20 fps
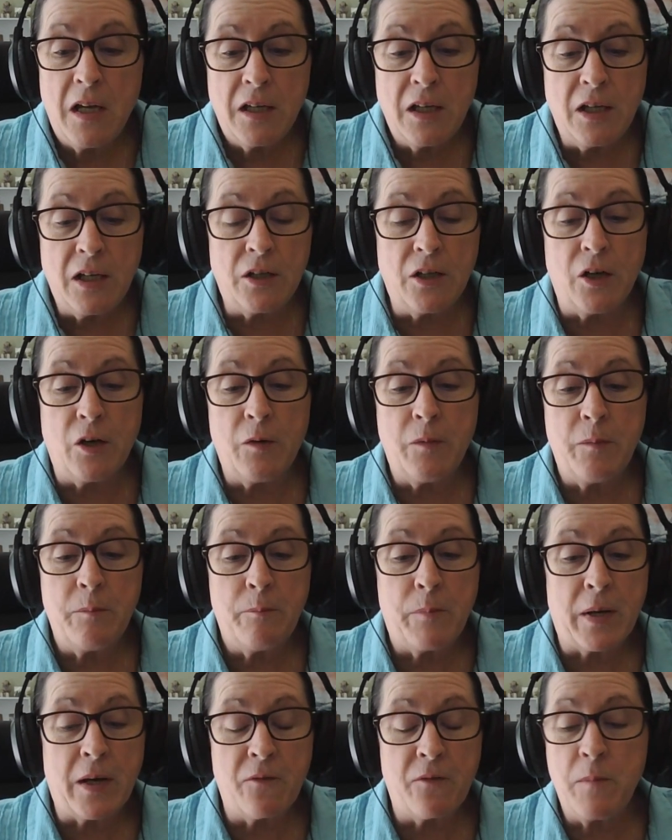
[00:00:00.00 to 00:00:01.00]

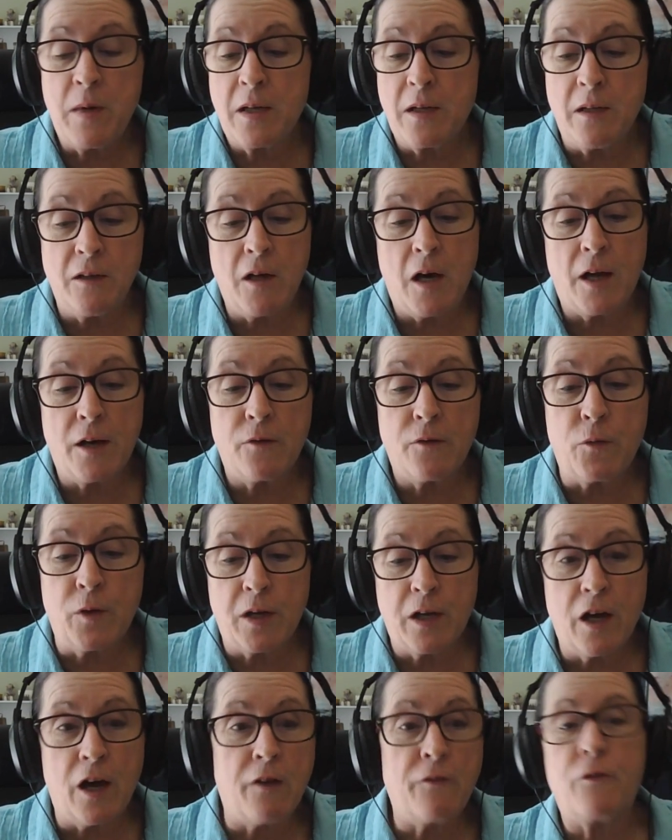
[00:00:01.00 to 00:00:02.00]
but I've met a lot of
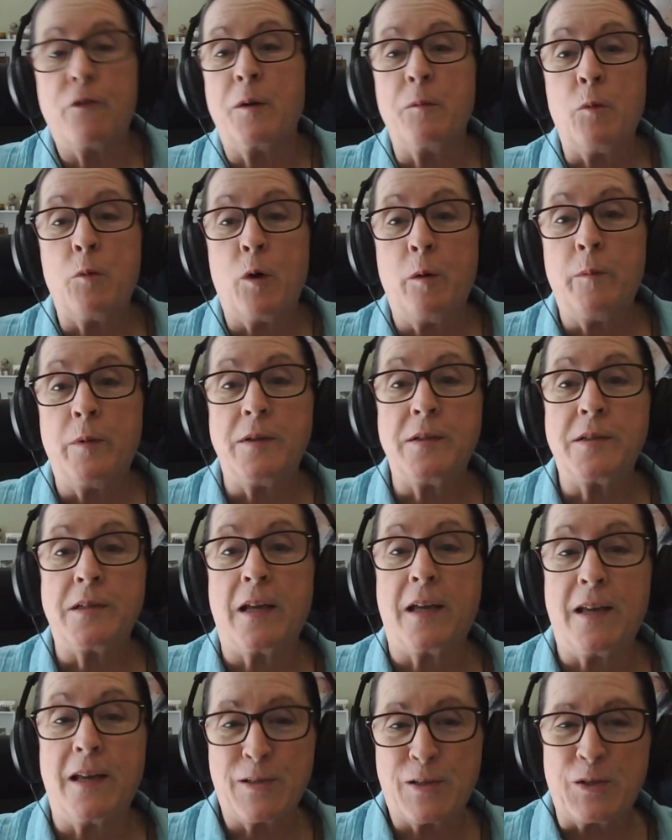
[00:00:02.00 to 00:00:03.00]
recovering Mormons,
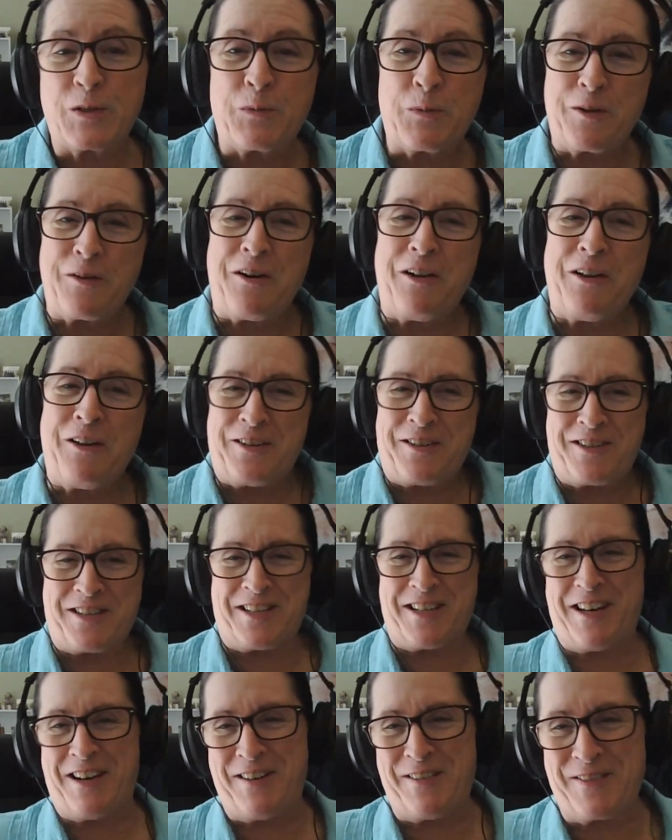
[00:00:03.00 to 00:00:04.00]
I guess, as we call
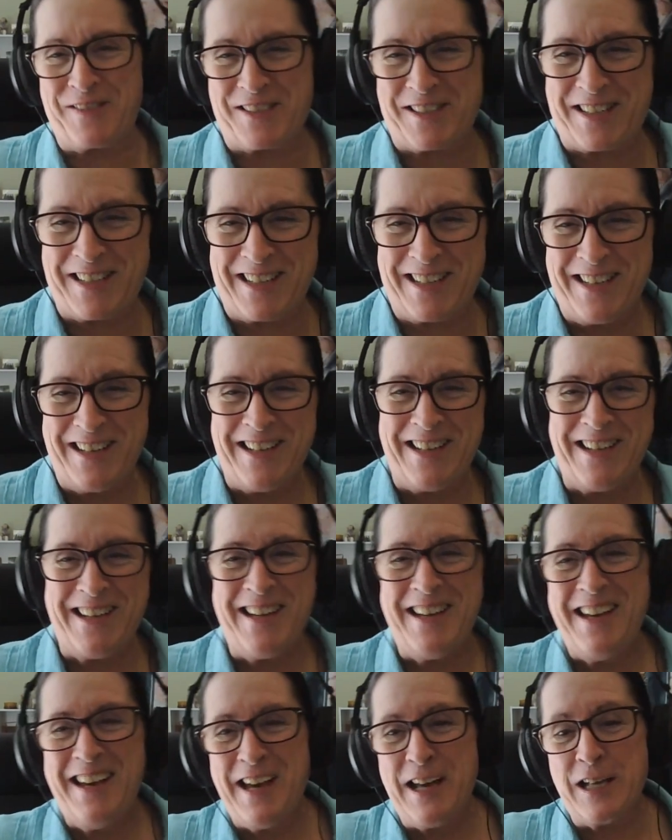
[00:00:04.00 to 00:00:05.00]
ourselves,
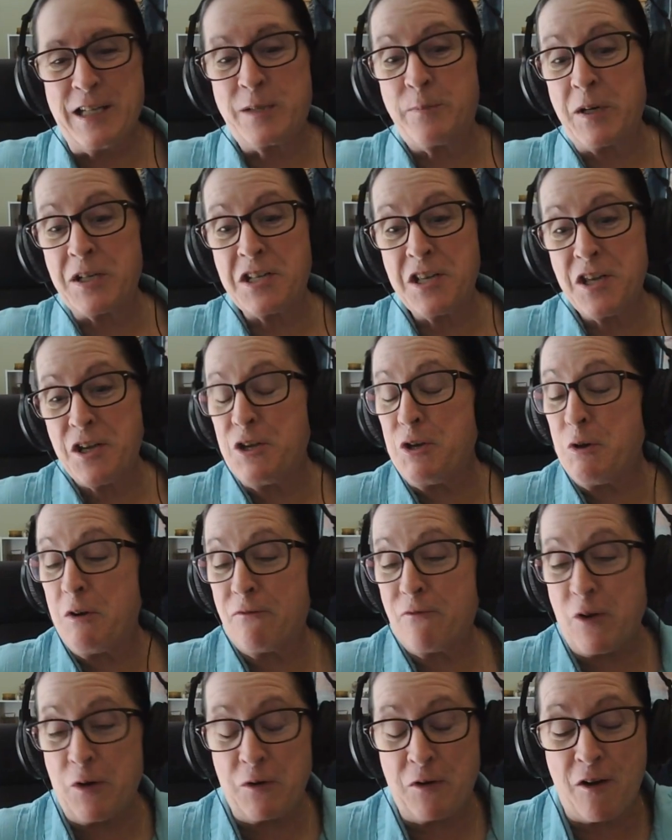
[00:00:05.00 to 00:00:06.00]
especially at
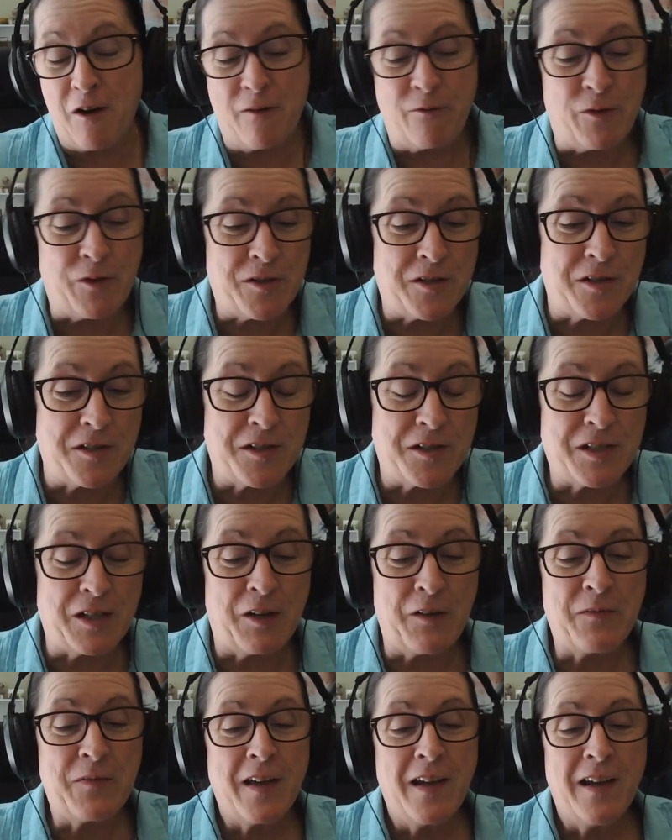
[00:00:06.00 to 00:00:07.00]
UFO conferences.
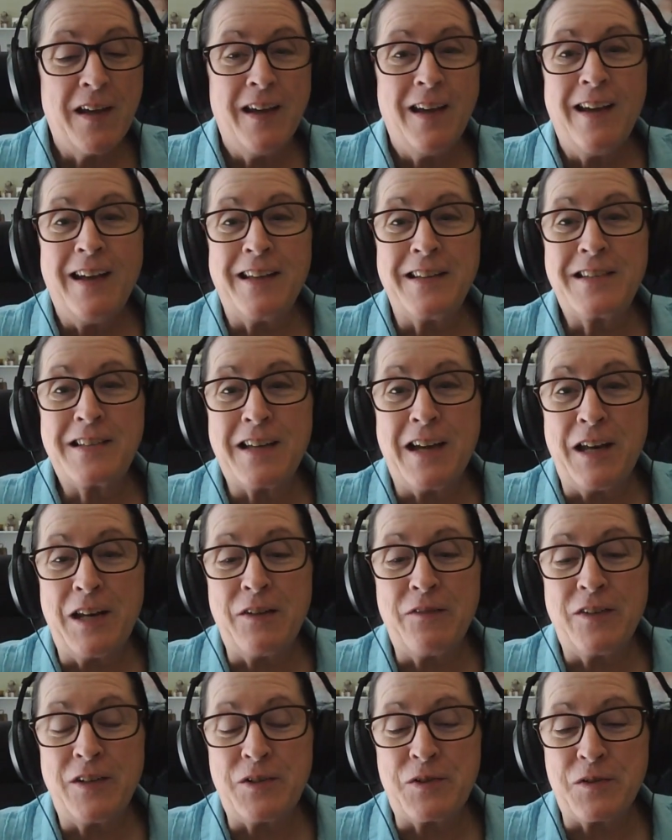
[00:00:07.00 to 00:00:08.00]
So it's kind
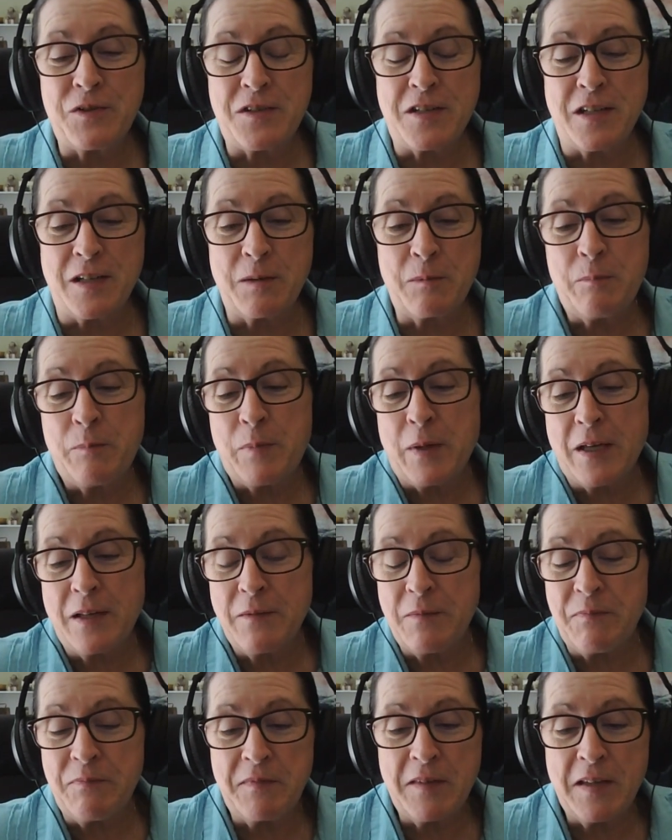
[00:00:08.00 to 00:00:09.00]
of interesting,
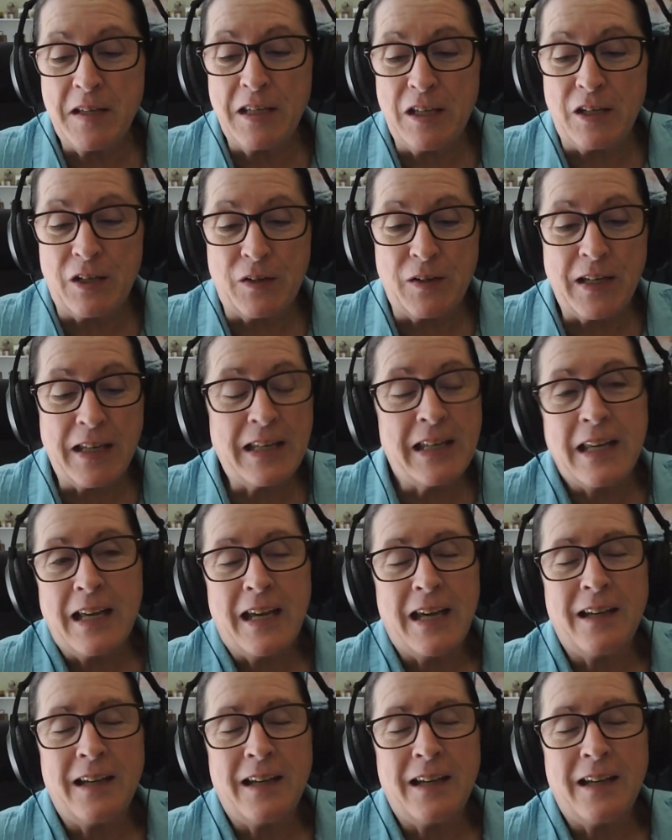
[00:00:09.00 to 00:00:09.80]
but it's